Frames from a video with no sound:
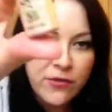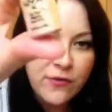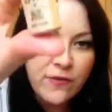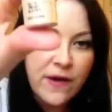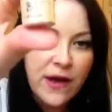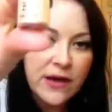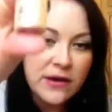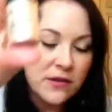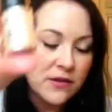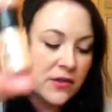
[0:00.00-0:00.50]
the
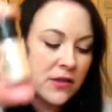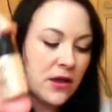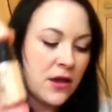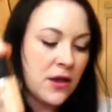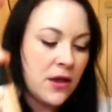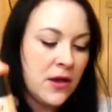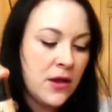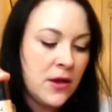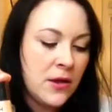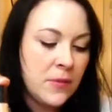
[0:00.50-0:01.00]
fact
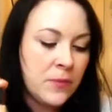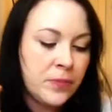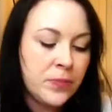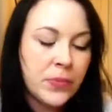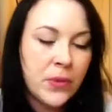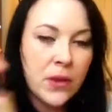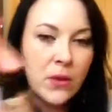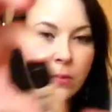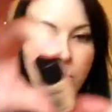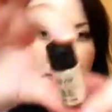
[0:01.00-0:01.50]
that
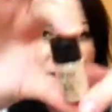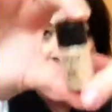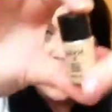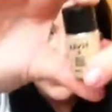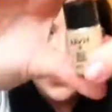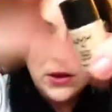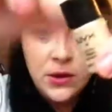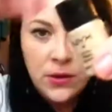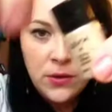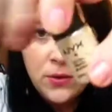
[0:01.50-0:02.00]

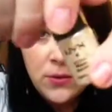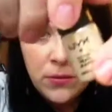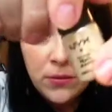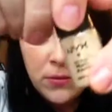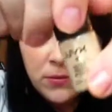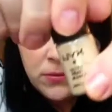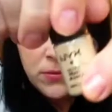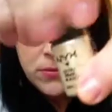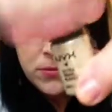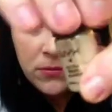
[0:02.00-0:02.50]
when you